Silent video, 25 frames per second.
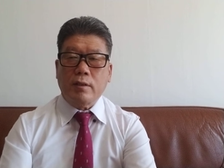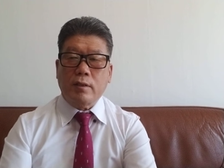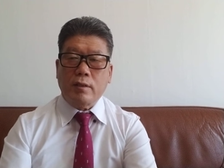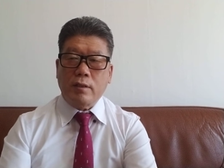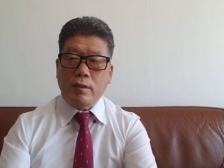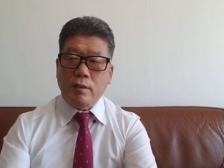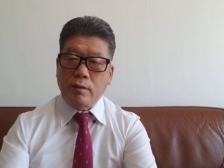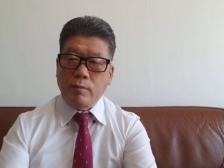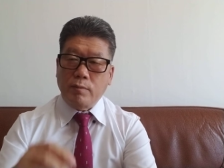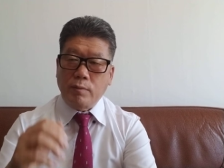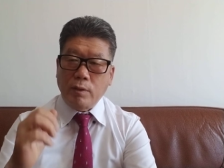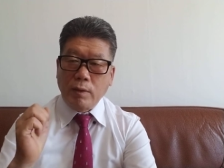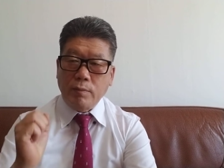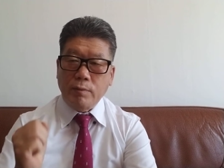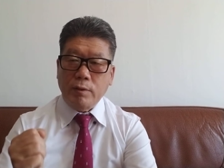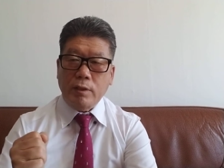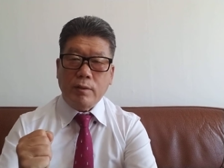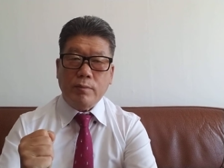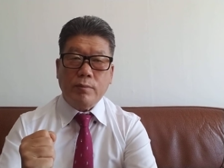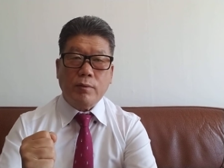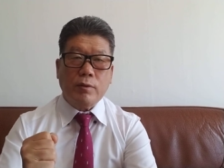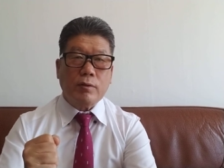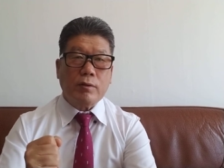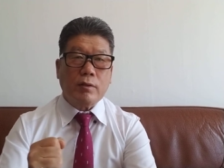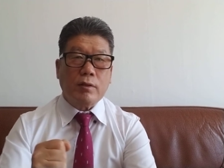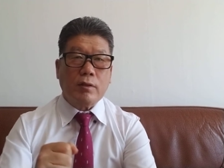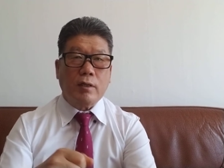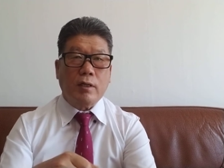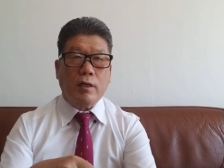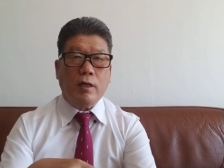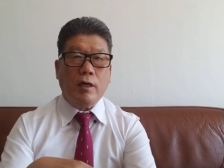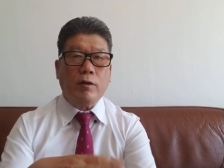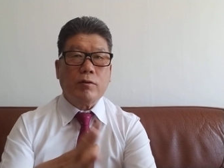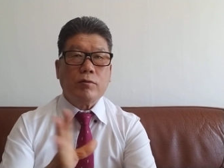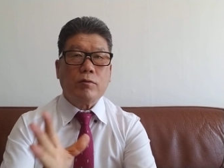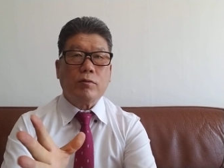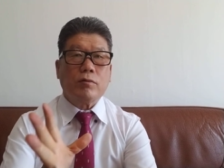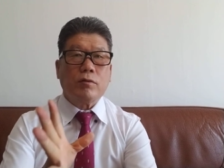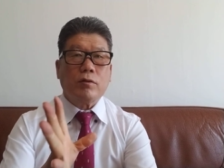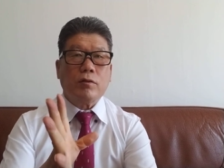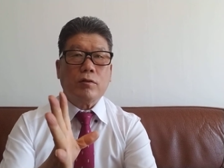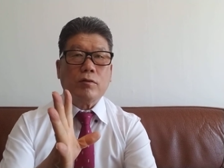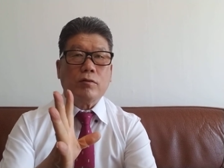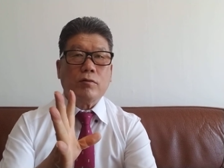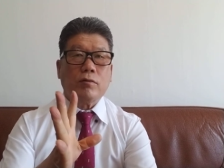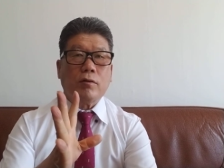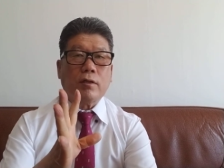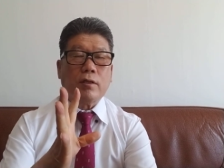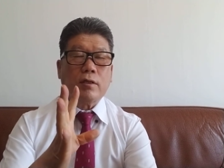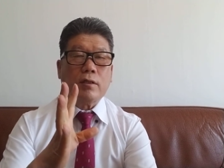and the public bond, how to the
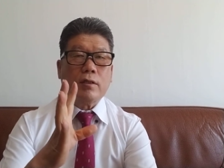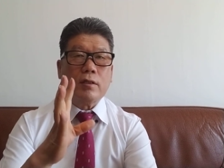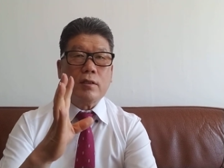issue.